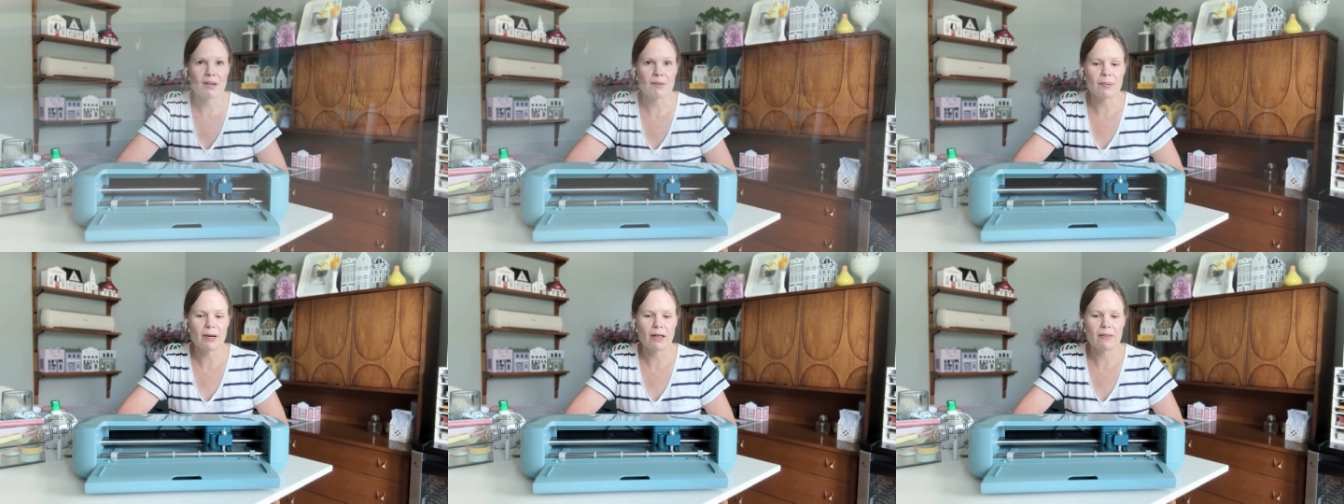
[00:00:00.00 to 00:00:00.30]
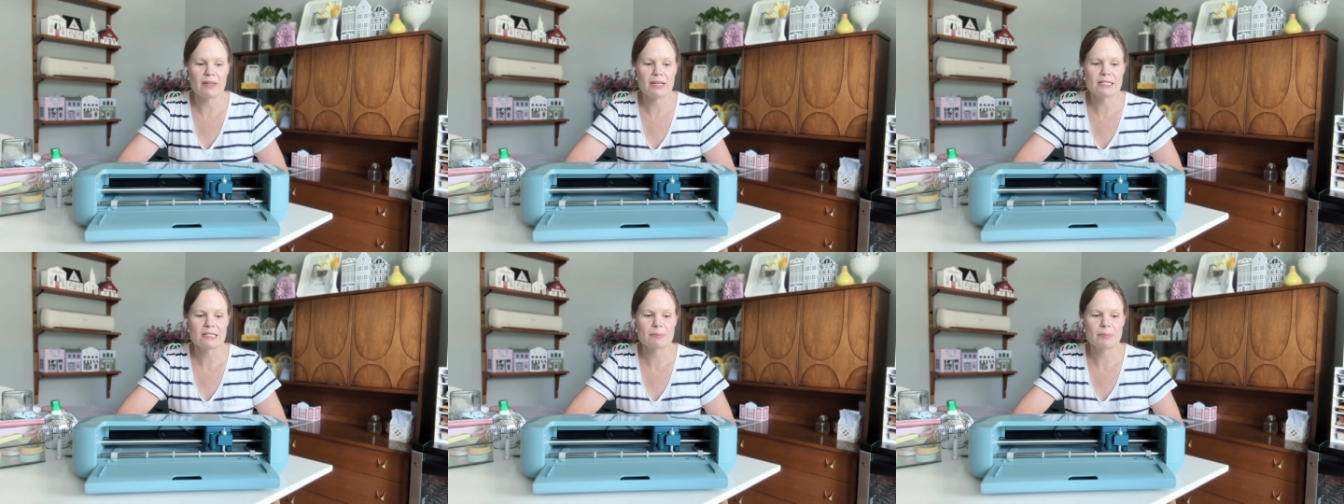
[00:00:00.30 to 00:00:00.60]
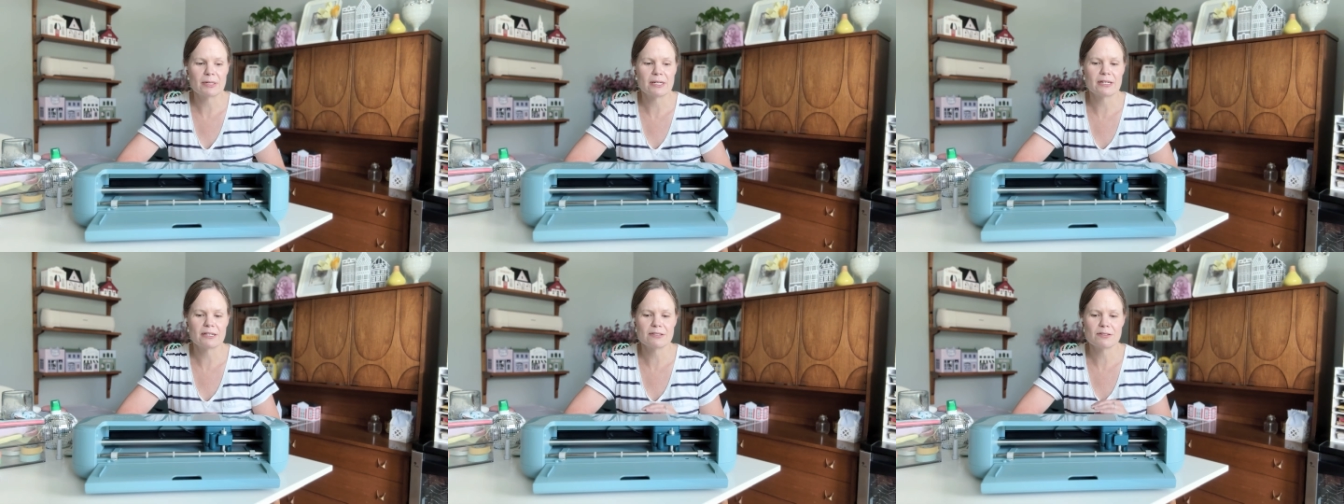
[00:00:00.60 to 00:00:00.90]
about this,
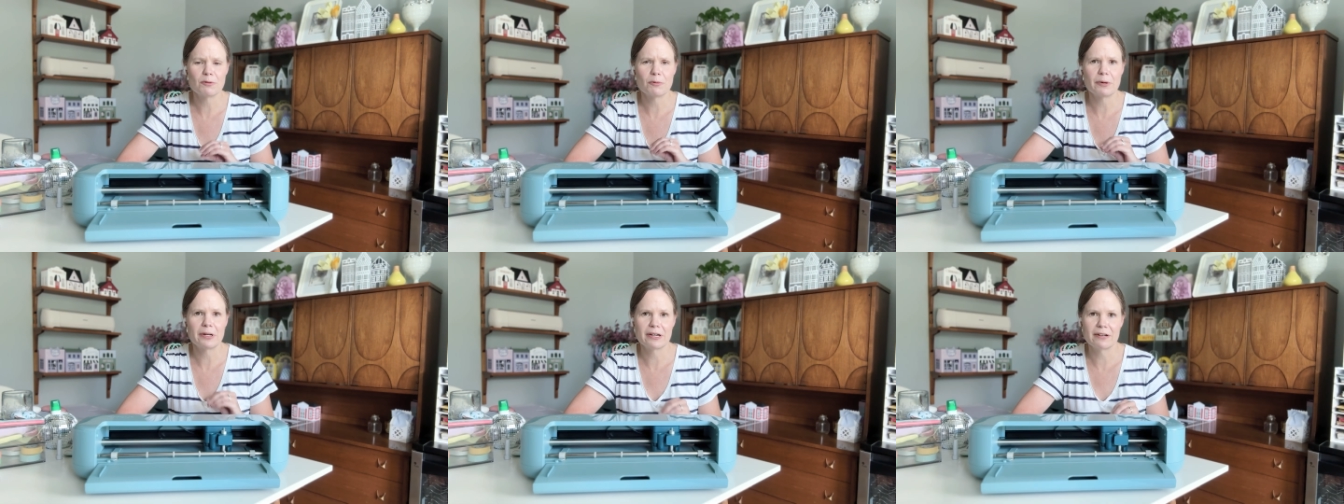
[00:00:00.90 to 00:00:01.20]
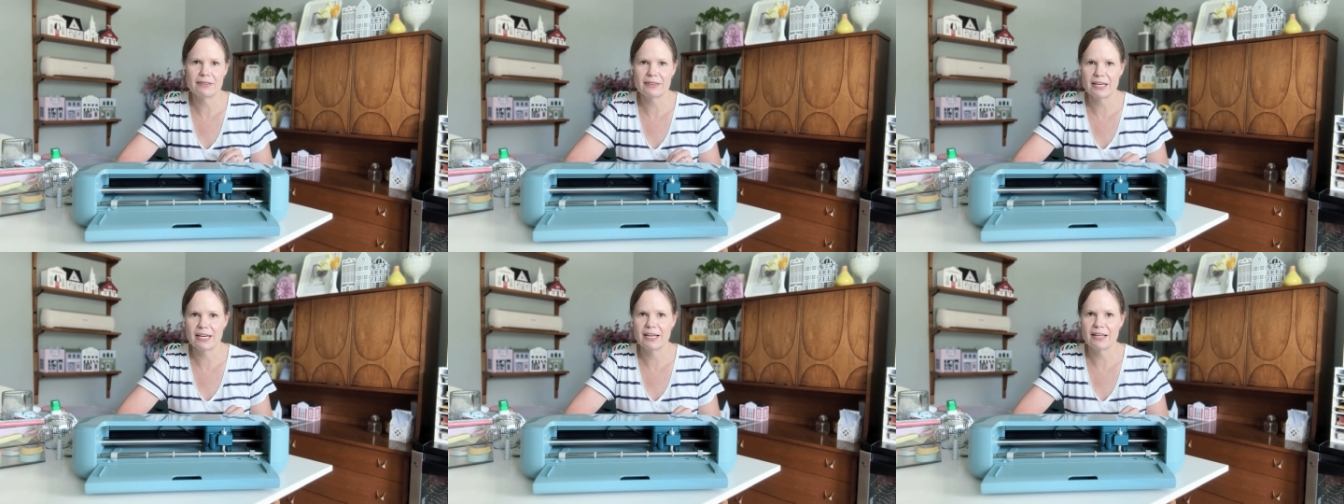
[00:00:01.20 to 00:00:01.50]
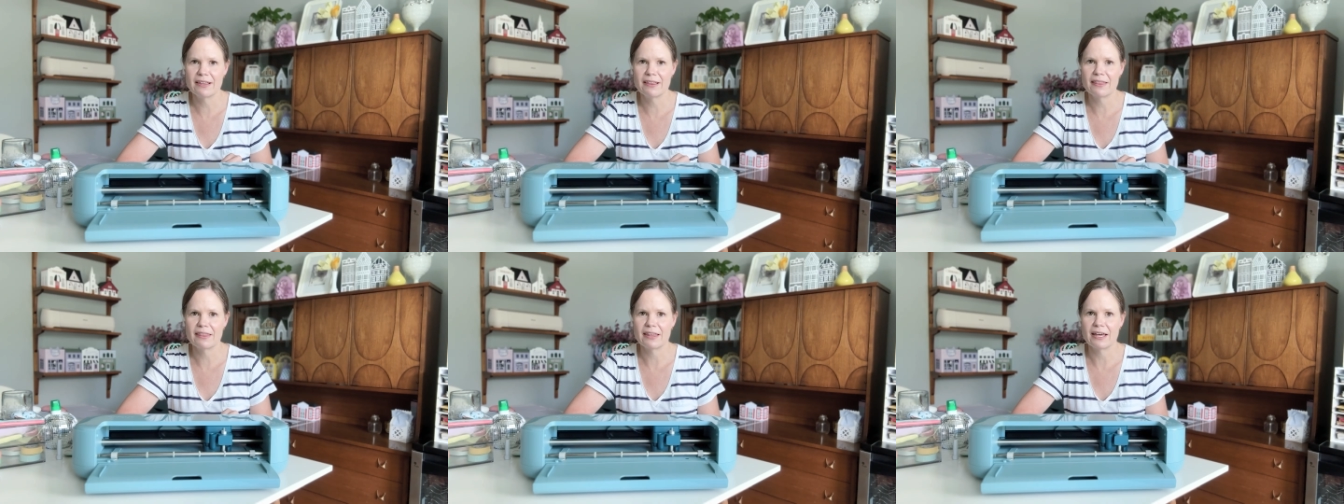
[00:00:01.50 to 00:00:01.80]
but it is a weird
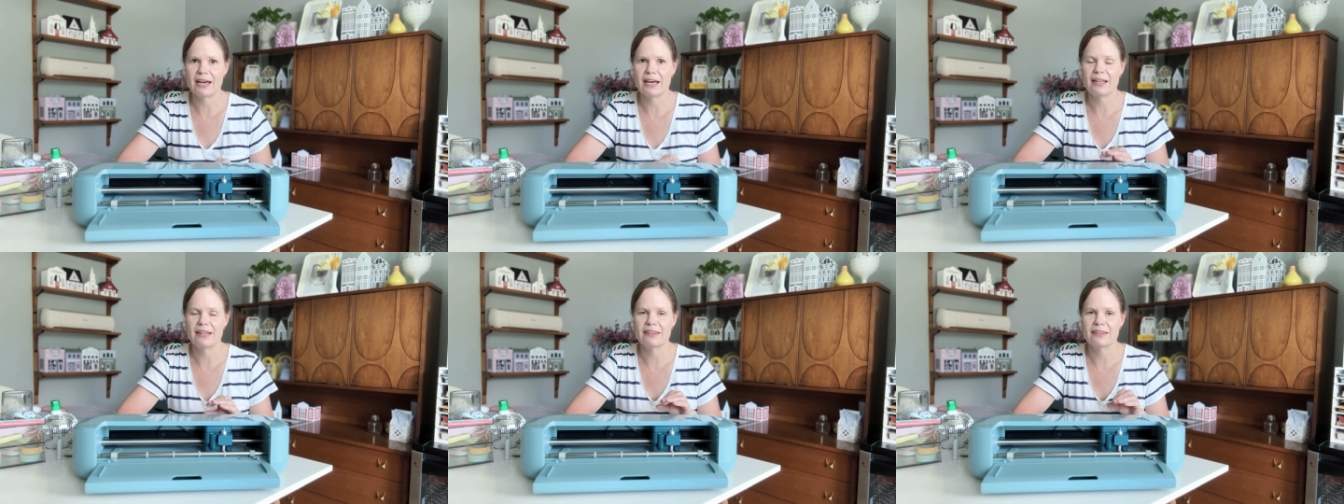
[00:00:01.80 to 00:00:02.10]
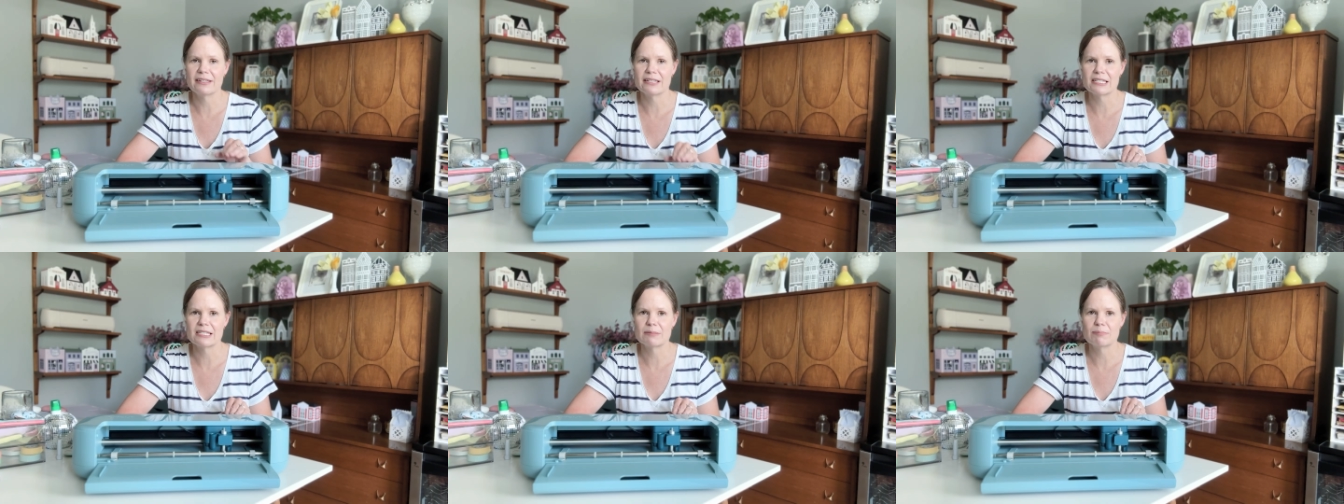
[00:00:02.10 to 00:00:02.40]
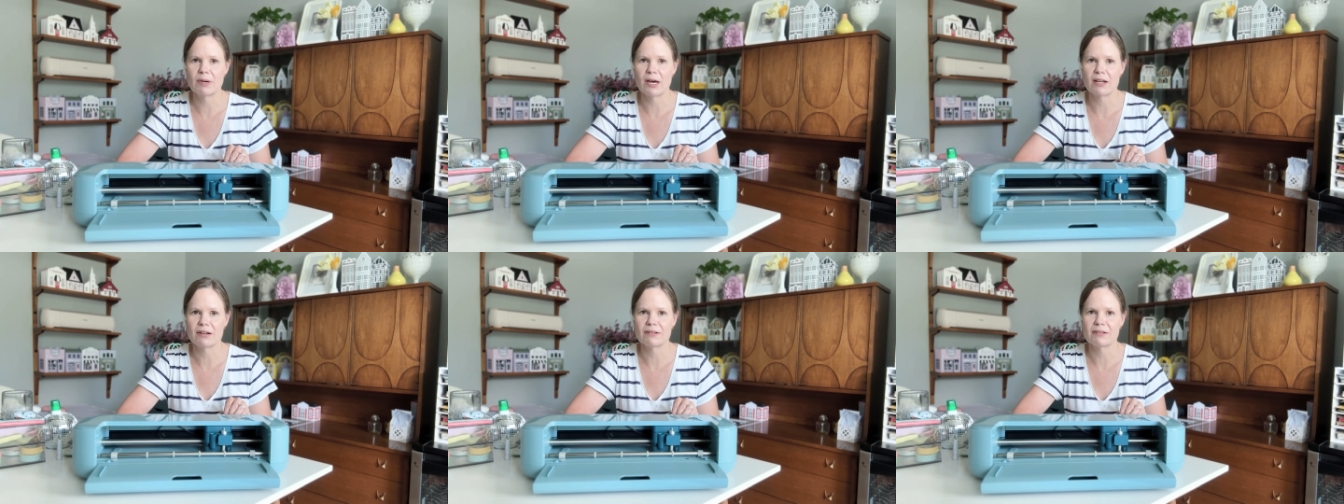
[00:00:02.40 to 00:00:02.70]
thing that this
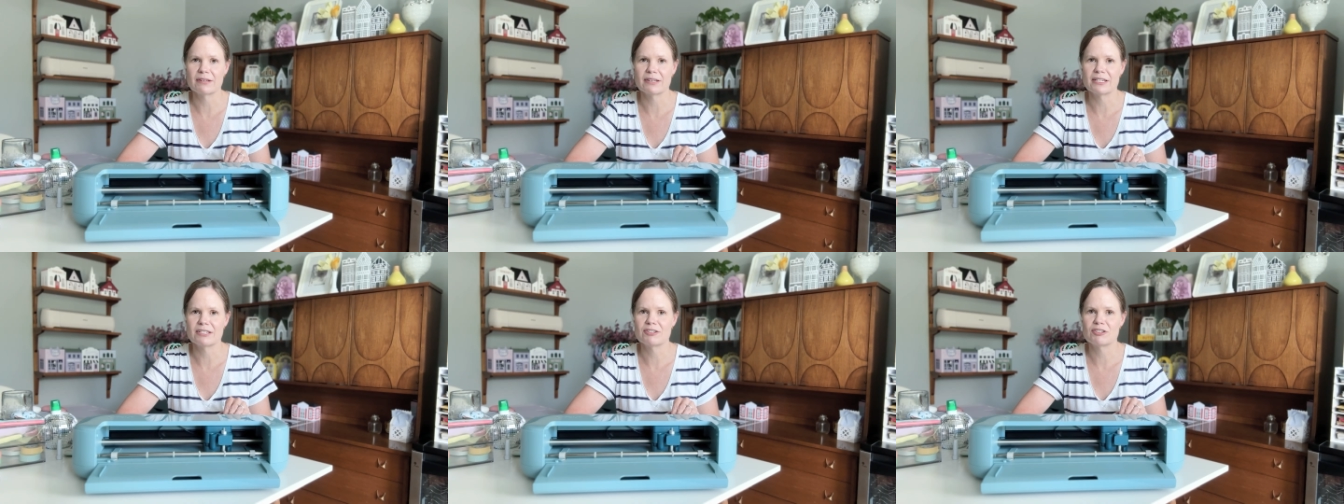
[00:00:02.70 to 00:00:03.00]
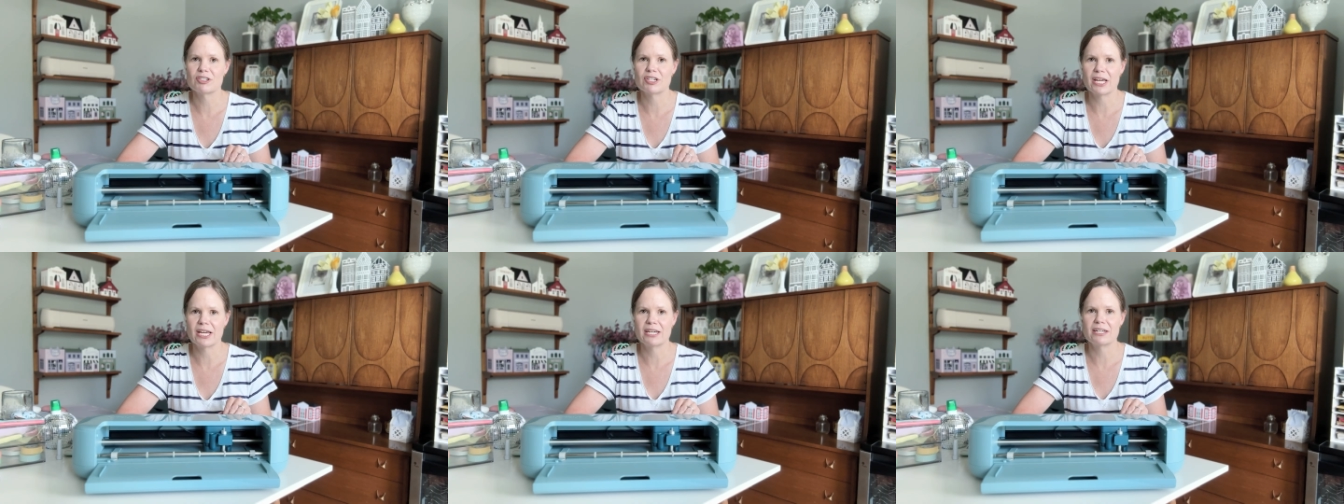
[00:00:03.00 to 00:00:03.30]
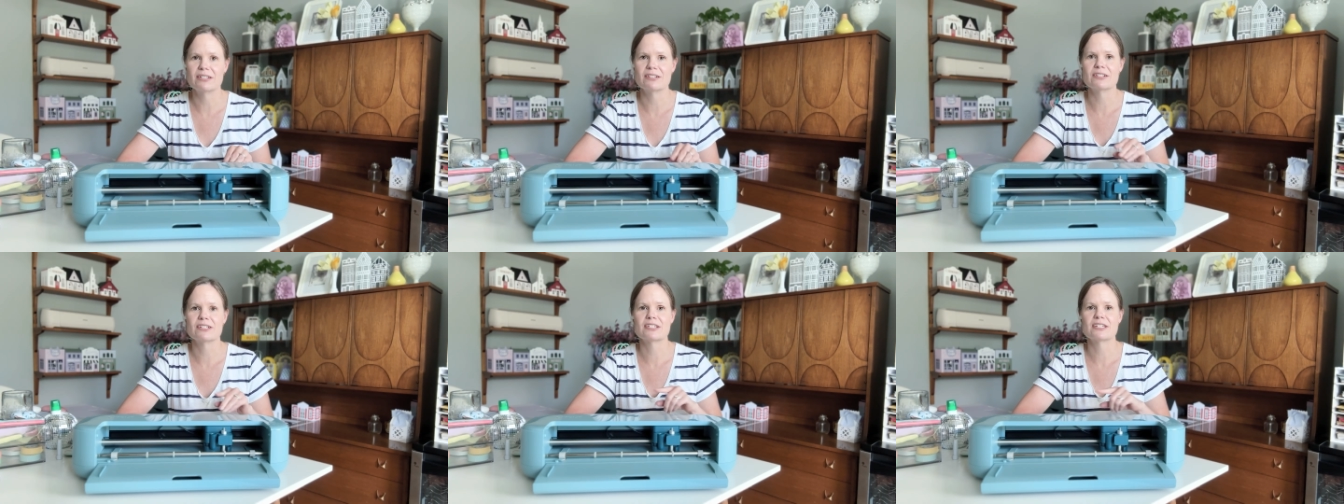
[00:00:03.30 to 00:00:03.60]
model has
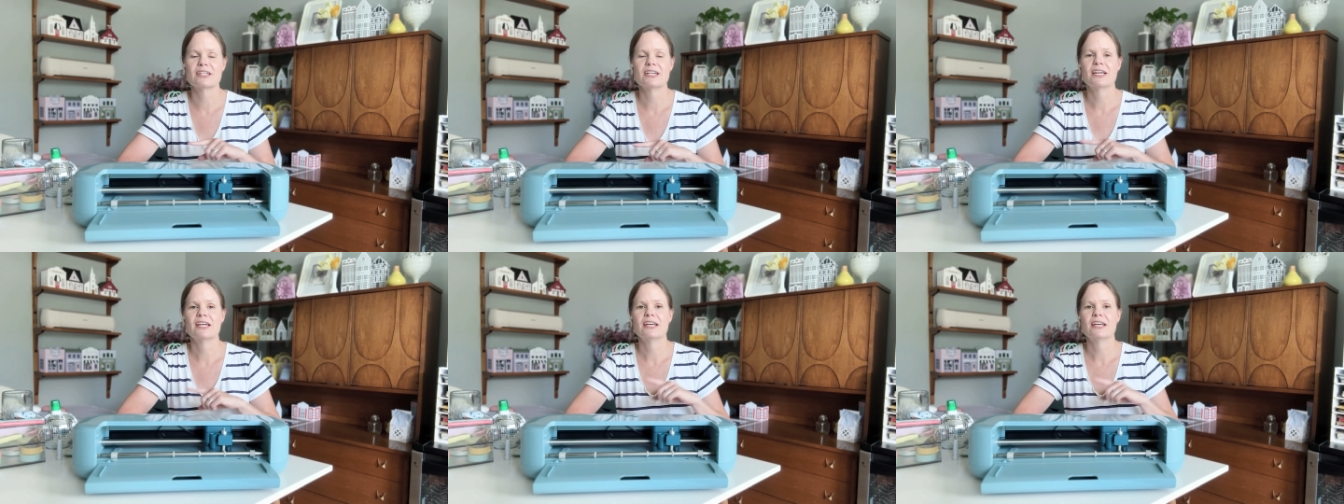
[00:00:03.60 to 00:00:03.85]
changed